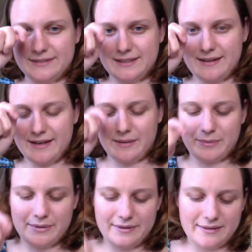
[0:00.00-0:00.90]
to line up
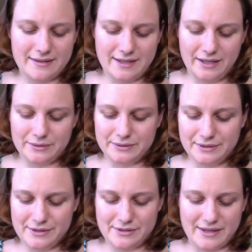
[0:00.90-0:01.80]
the needle,
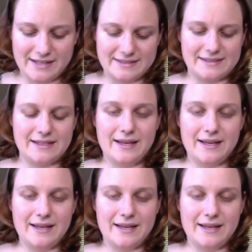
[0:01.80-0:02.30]
so that's